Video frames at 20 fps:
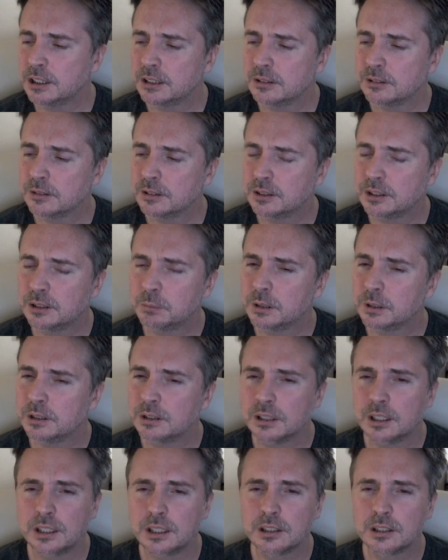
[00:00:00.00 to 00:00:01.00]
must have
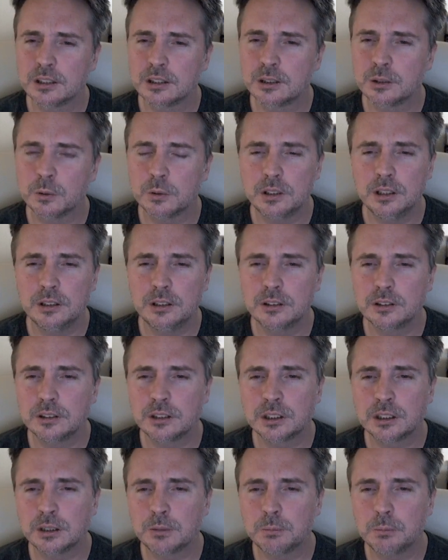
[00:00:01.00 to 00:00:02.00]
been like 20
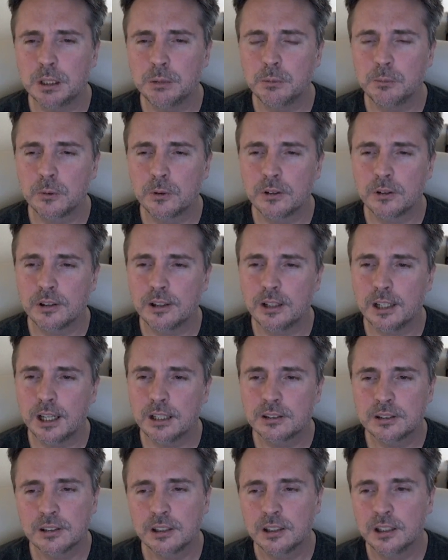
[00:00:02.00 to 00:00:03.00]
years, maybe more than
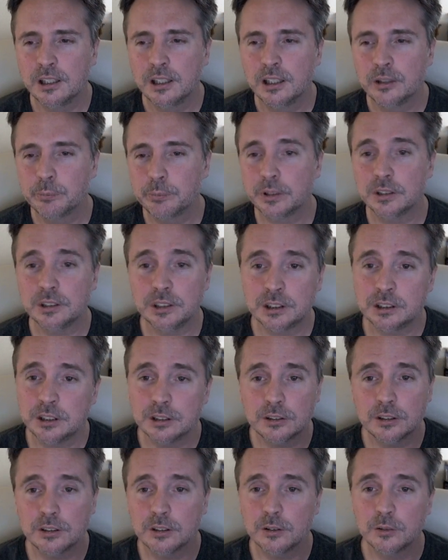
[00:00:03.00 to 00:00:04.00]
that. But I
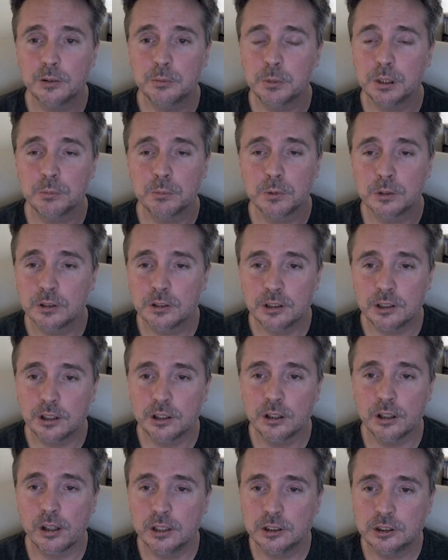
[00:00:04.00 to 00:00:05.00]
still remember,
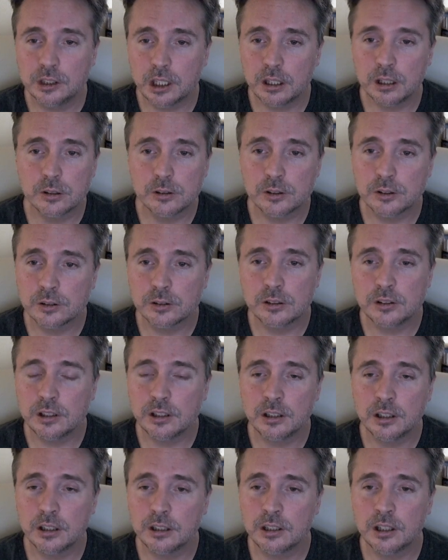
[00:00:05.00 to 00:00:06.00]
Jago's
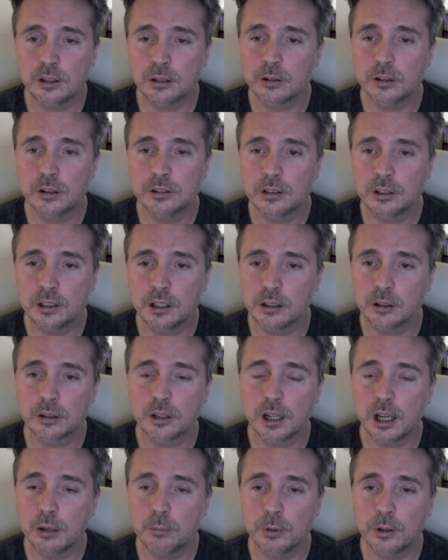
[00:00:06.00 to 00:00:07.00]
13-hit killer
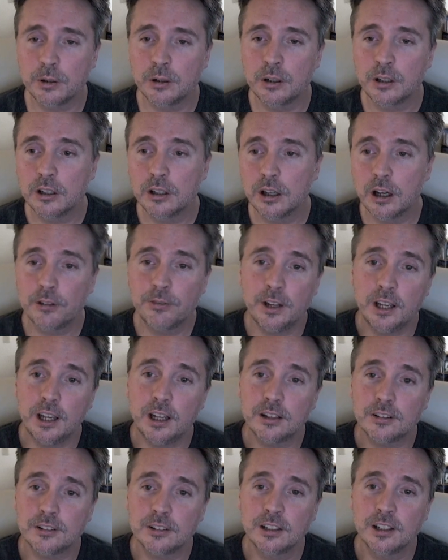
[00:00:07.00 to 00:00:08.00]
combo
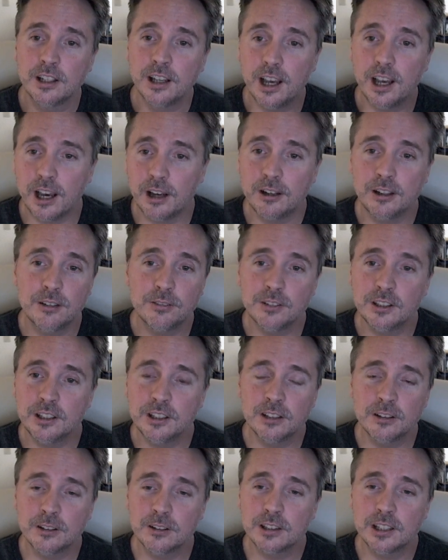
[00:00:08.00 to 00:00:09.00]
offhand. I don't even need
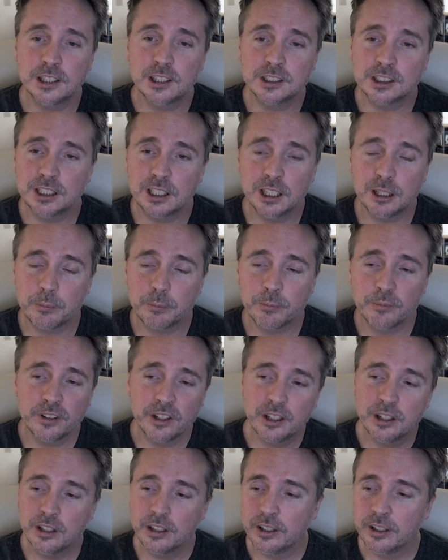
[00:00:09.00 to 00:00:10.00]
to look that shit up.
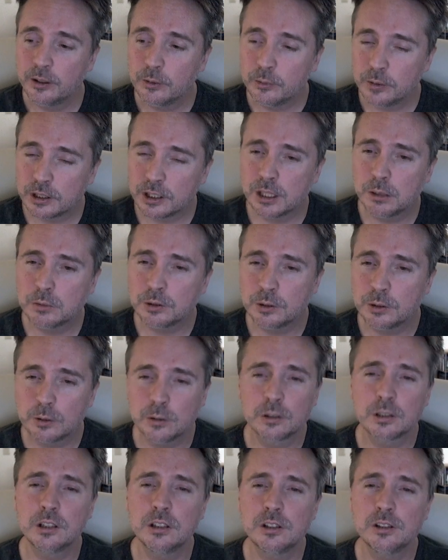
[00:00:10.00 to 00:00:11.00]
When it comes to
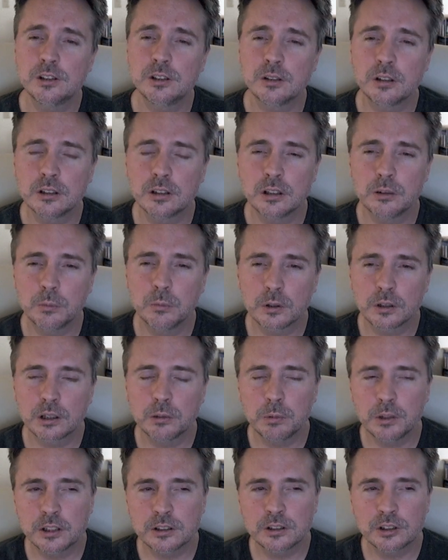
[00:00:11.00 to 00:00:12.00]
Orchid's longer, more
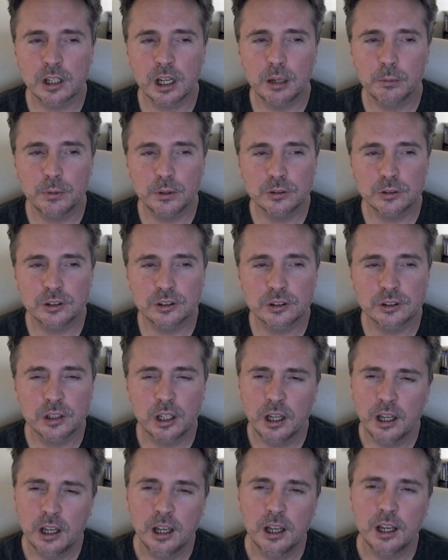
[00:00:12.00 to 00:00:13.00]
complex combos,
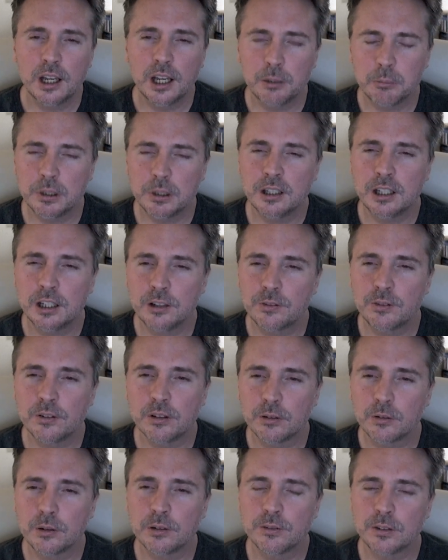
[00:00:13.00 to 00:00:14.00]
I might have
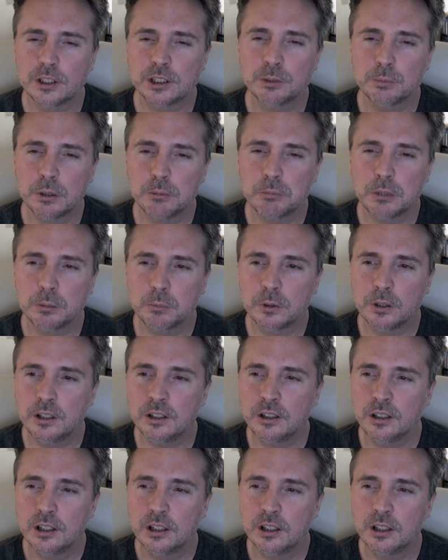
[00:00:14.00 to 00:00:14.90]
to refresh my memory.